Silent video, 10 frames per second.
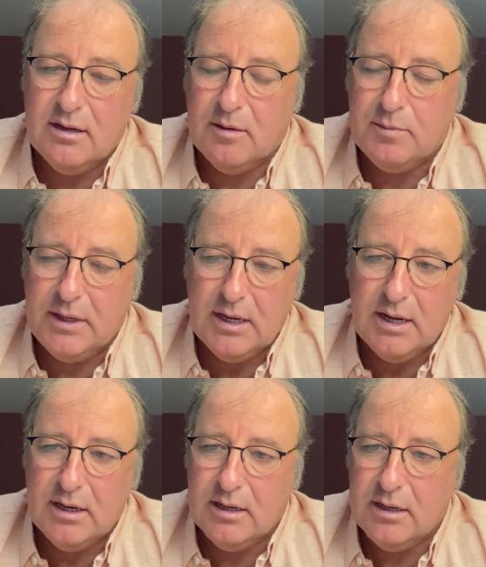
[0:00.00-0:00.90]
a Pete
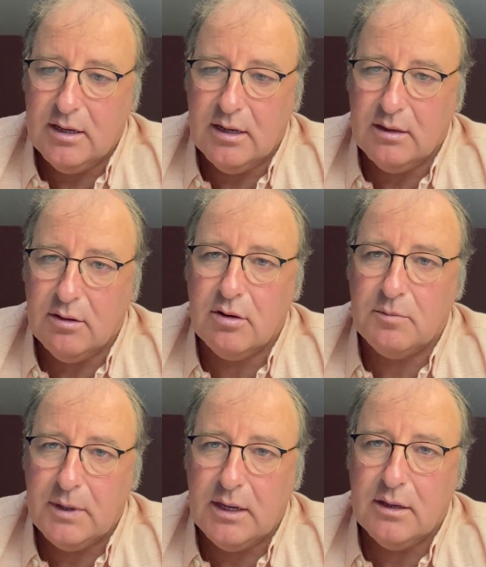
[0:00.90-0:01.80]
in, a long
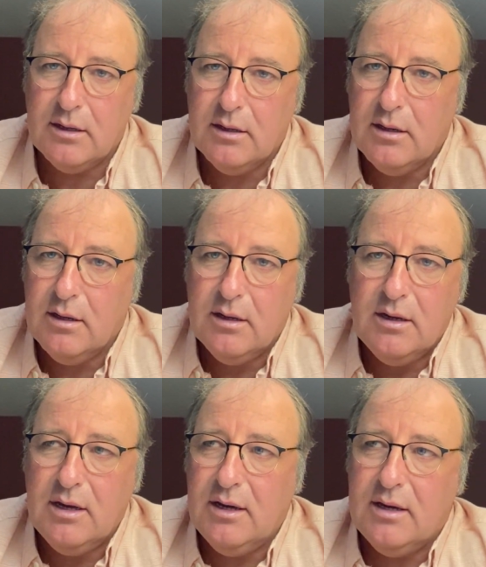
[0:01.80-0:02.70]
Pete,
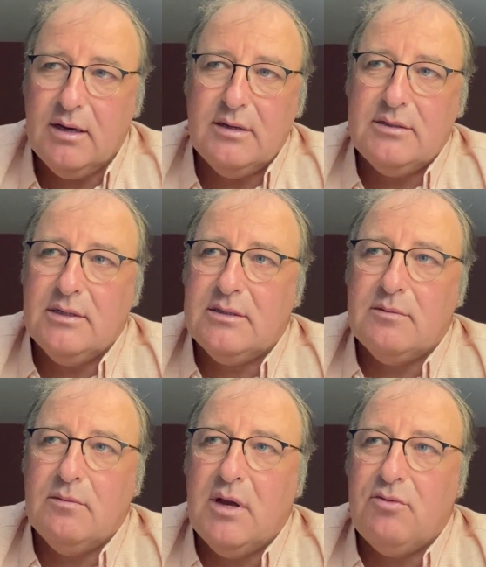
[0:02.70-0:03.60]
it's just,
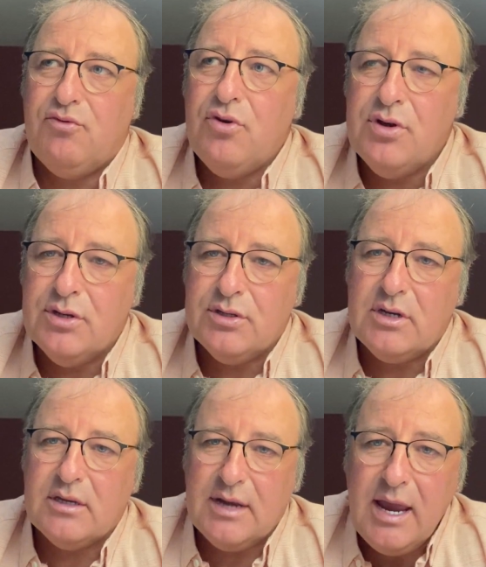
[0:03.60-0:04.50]
it ruins
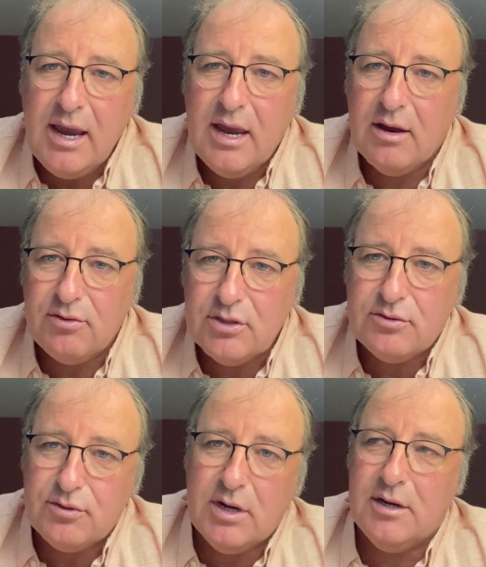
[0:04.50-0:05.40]
your day.
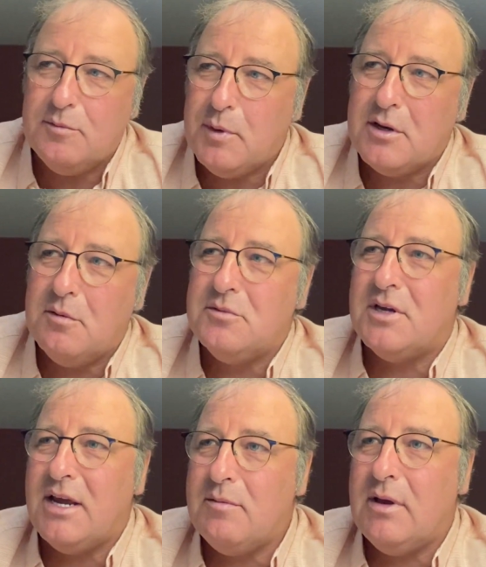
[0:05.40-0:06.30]
It becomes a
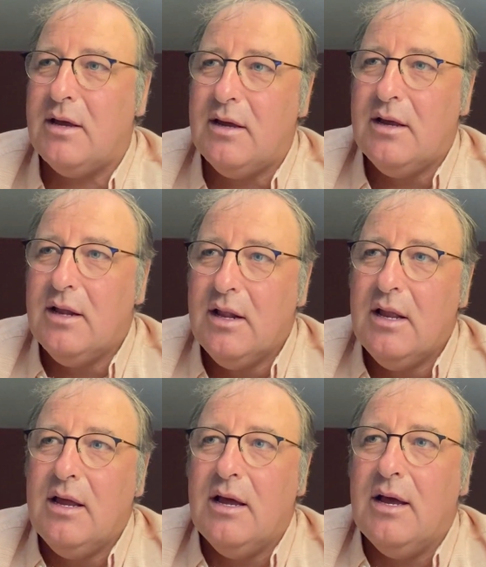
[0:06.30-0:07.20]
nightmare.
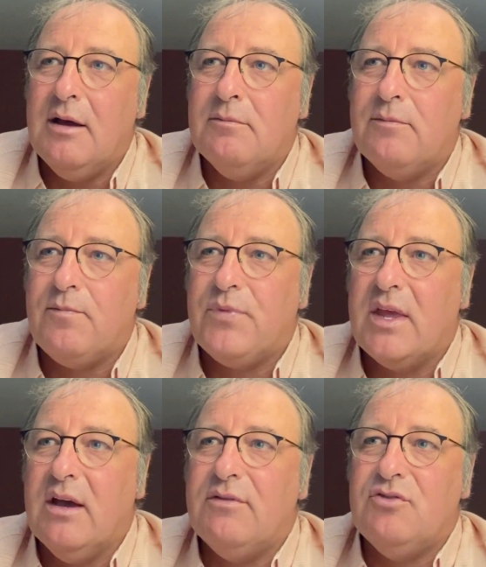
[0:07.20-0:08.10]

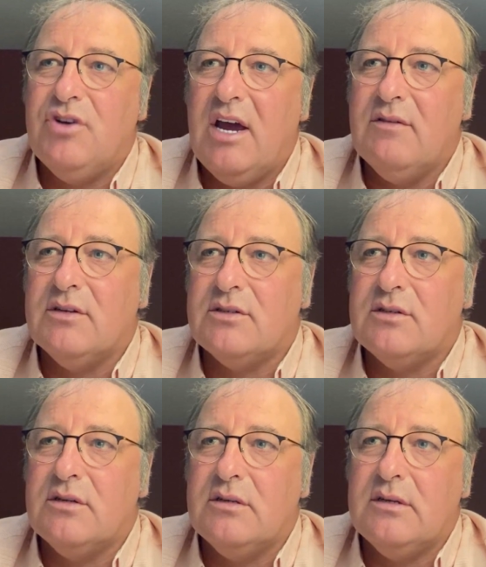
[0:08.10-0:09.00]
I've had drivers
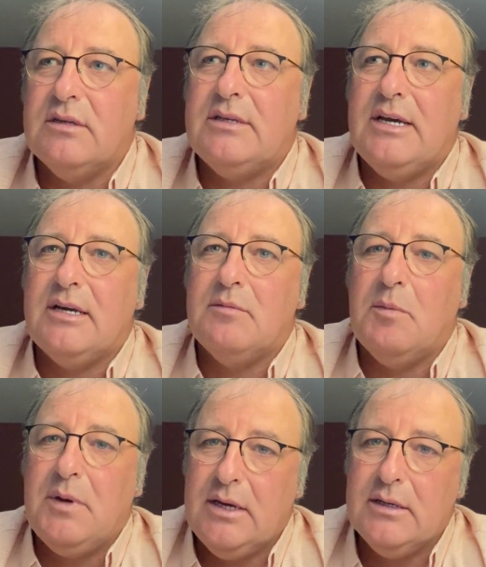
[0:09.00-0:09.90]
take my
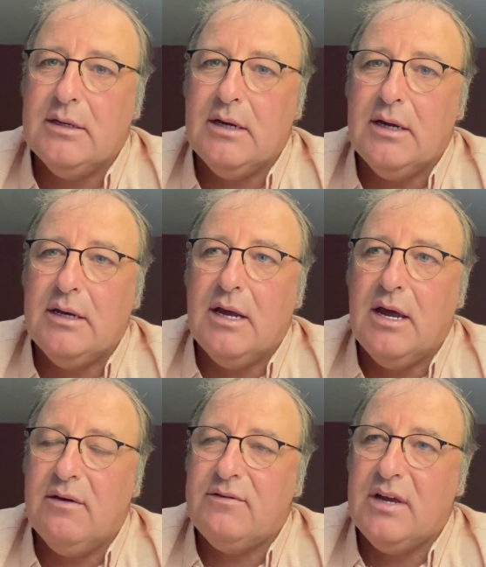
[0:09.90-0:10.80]
Pete and
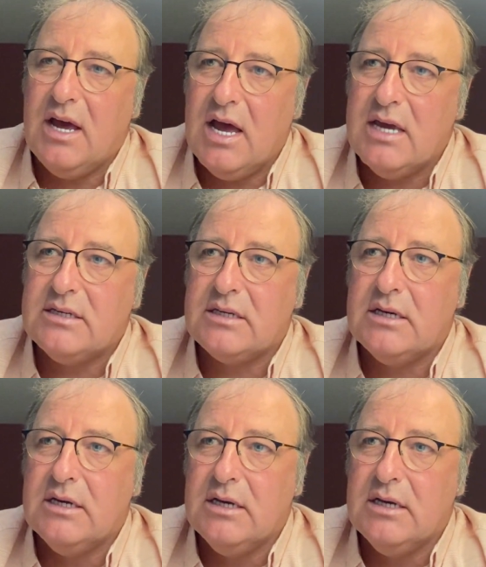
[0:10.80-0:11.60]
have to ask